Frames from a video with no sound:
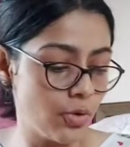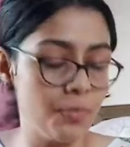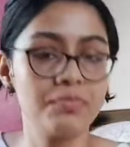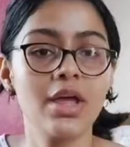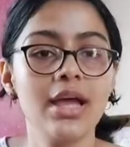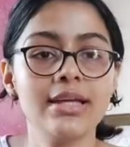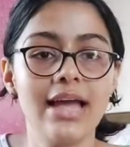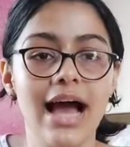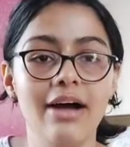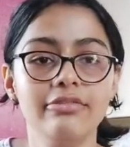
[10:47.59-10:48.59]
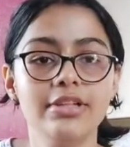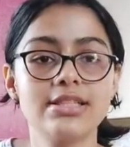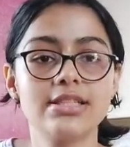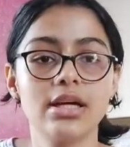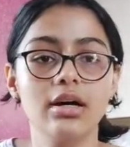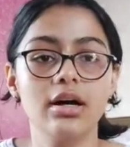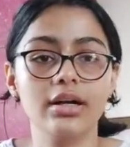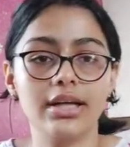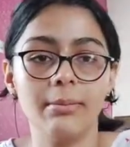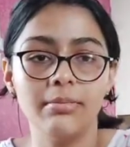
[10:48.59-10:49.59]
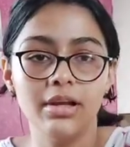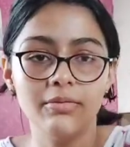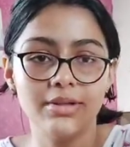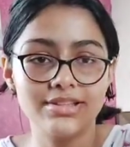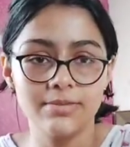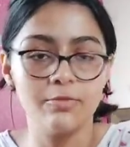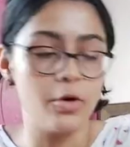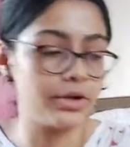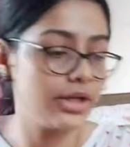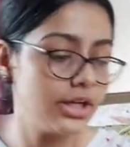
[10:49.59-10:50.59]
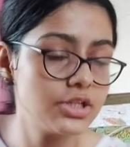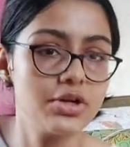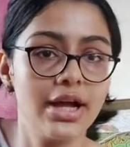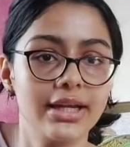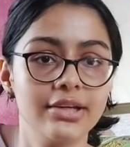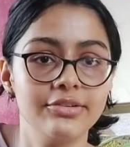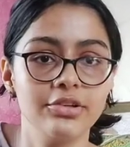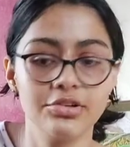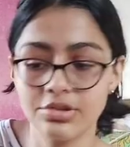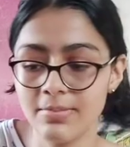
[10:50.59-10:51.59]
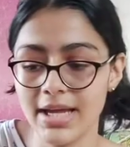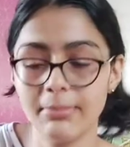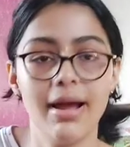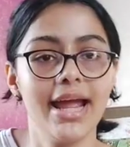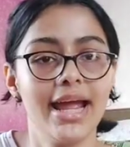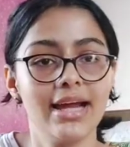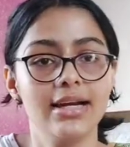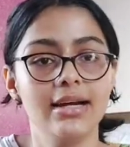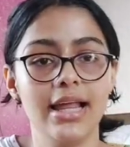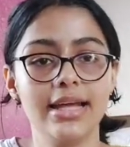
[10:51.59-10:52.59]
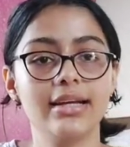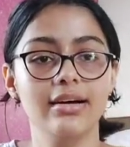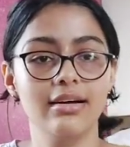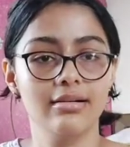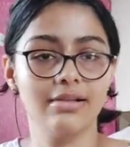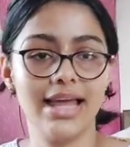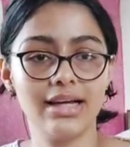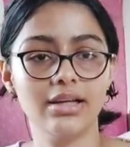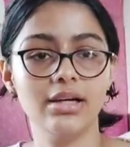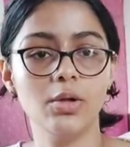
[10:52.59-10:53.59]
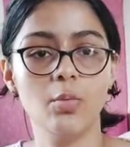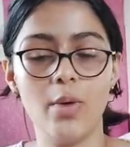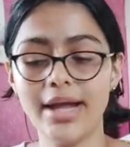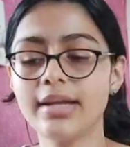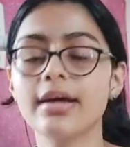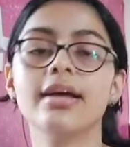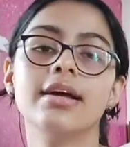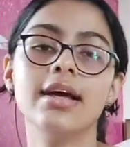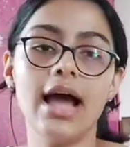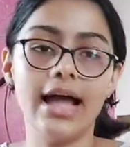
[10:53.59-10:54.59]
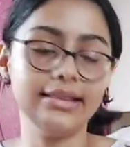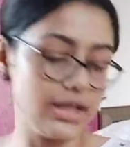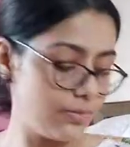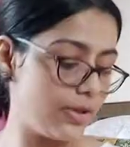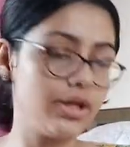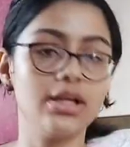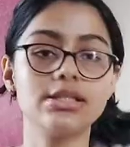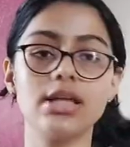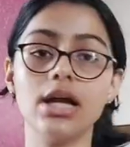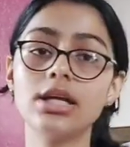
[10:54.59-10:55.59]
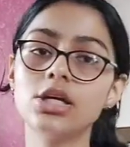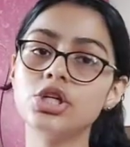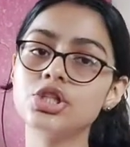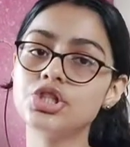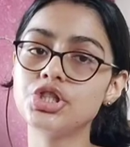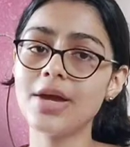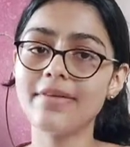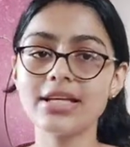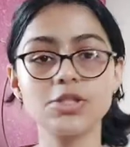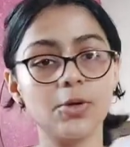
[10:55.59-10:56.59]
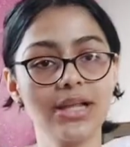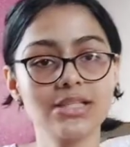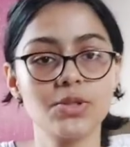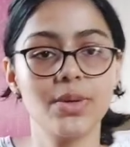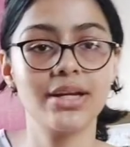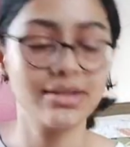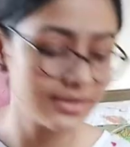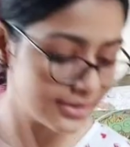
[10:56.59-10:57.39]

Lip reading: So yeah, I have this tumbler with some water in it, so I can just make my hair like leg a little wet, and then we're gonna start shaving. So let's do it.